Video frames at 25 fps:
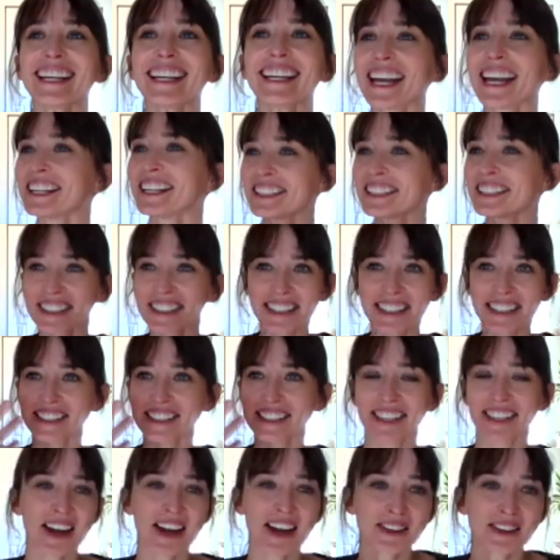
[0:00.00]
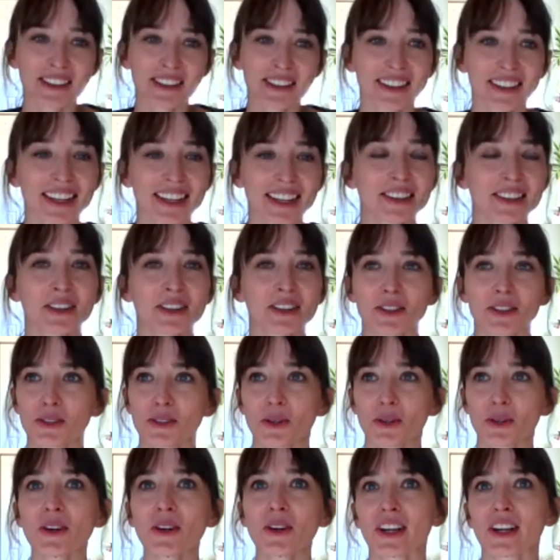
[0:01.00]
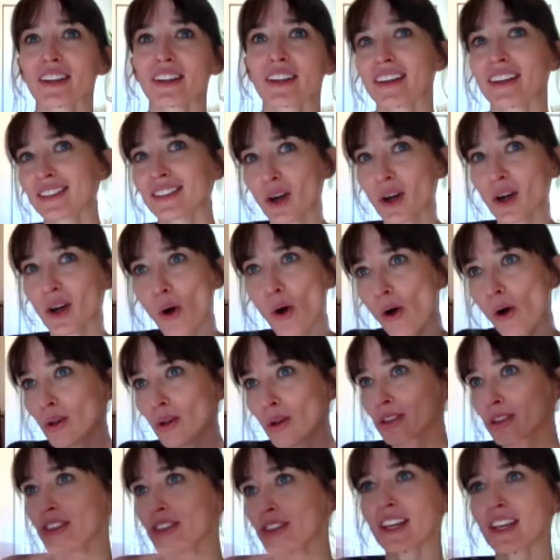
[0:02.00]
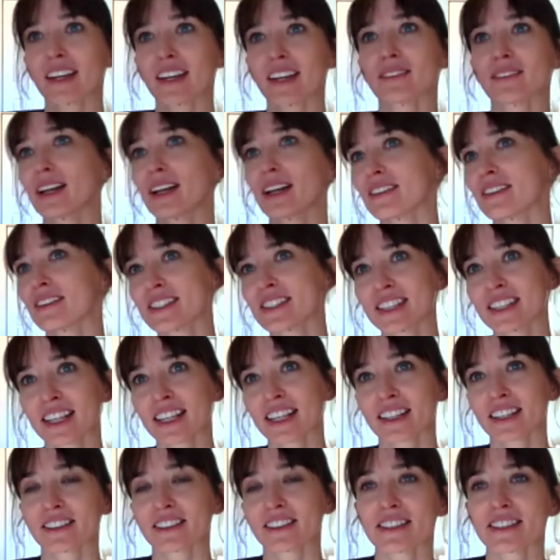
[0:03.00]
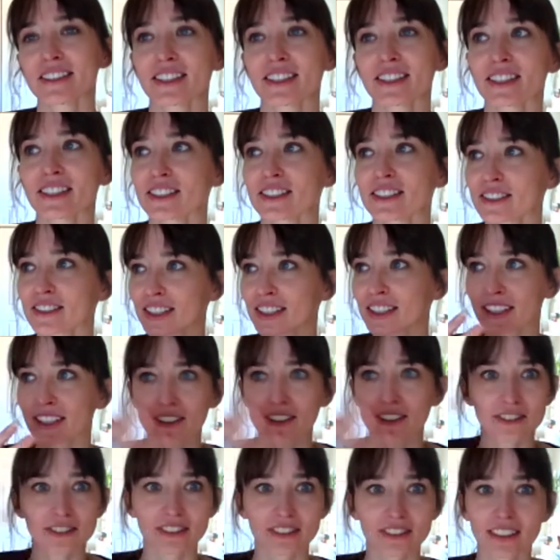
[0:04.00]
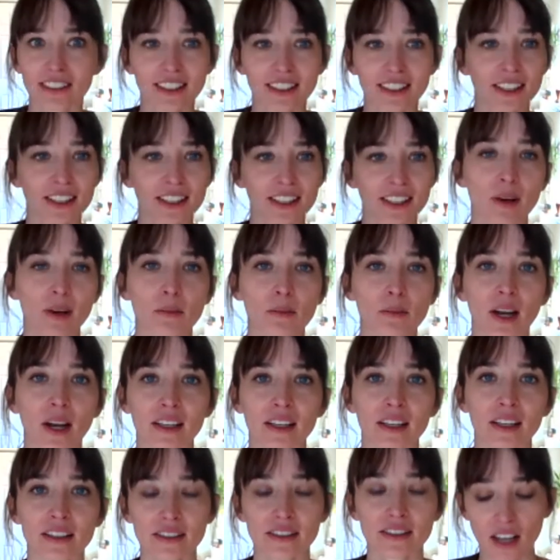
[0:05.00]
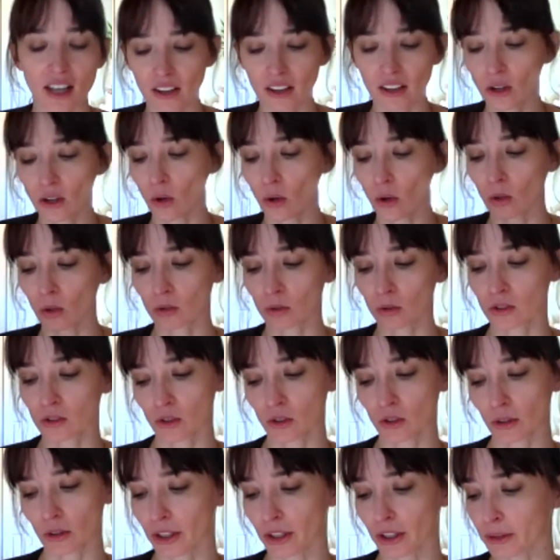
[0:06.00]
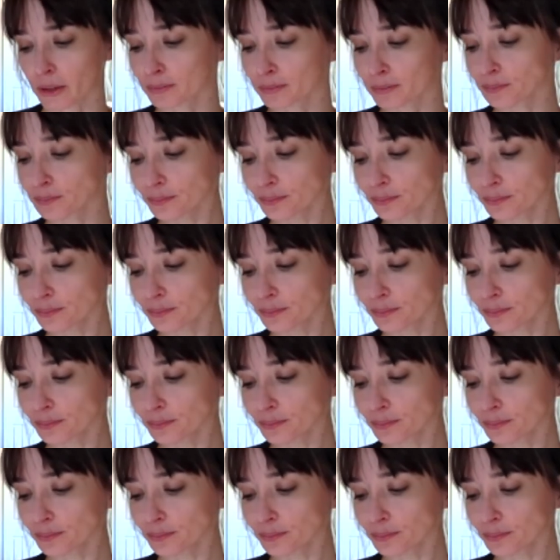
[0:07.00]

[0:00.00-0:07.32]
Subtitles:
And it just sounded like the story, like the whole thing. While I was sitting there listening, just kind of in my mind, I saw the whole story.